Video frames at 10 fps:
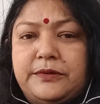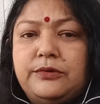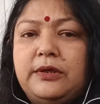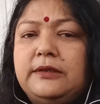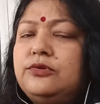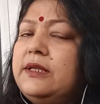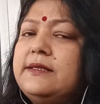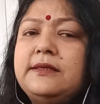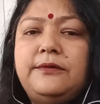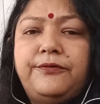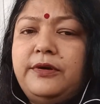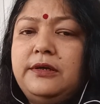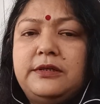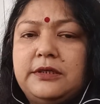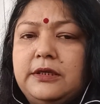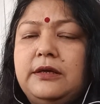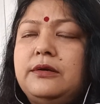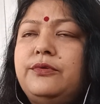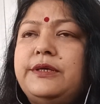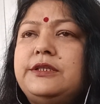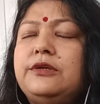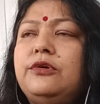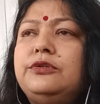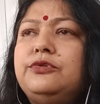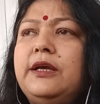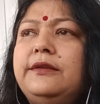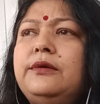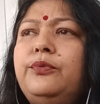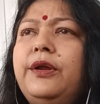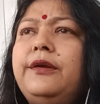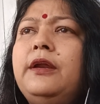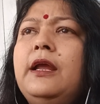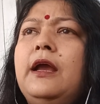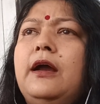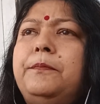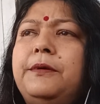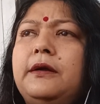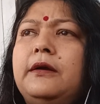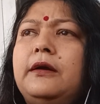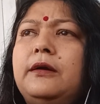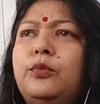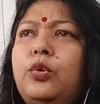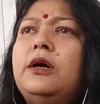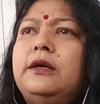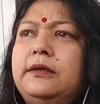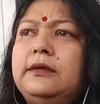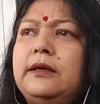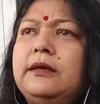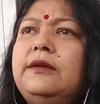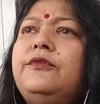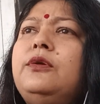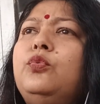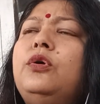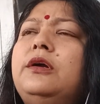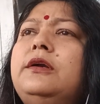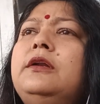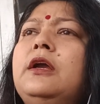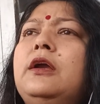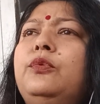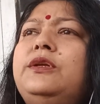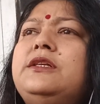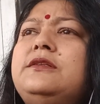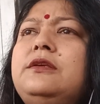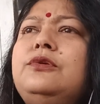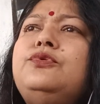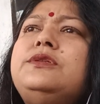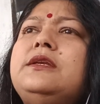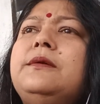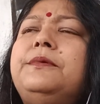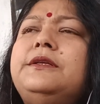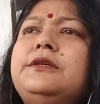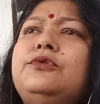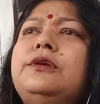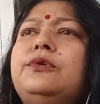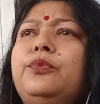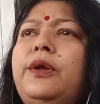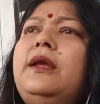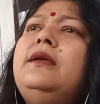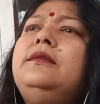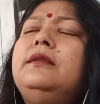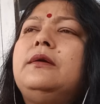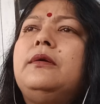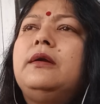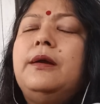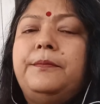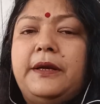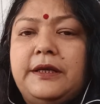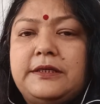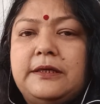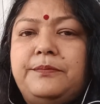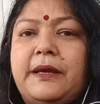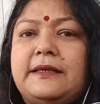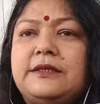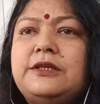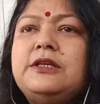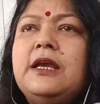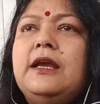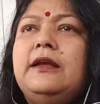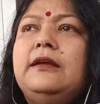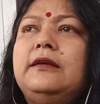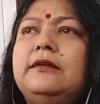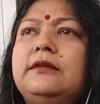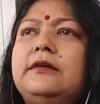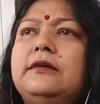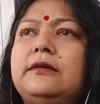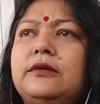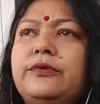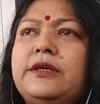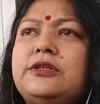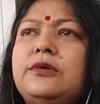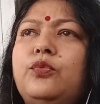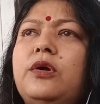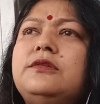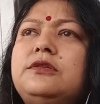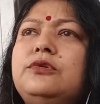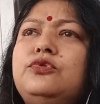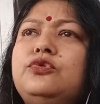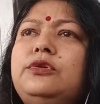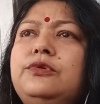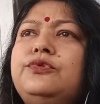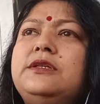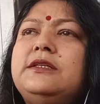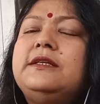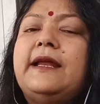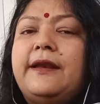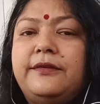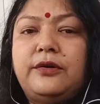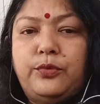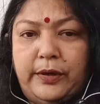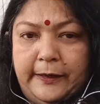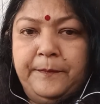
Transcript: Okay, so that's a different question altogether, where a given word which is used in a particular way in the comprehension passage, the question wants you to use it in another way.